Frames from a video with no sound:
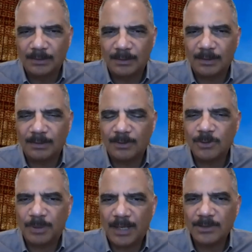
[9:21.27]

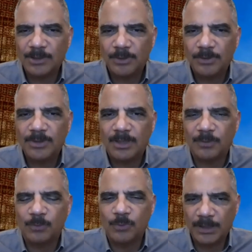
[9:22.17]
those prosecutors did
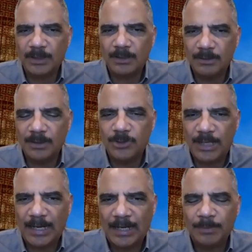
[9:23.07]
a really good
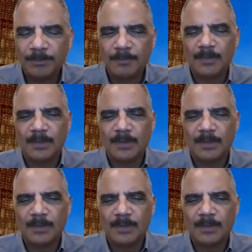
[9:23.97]
job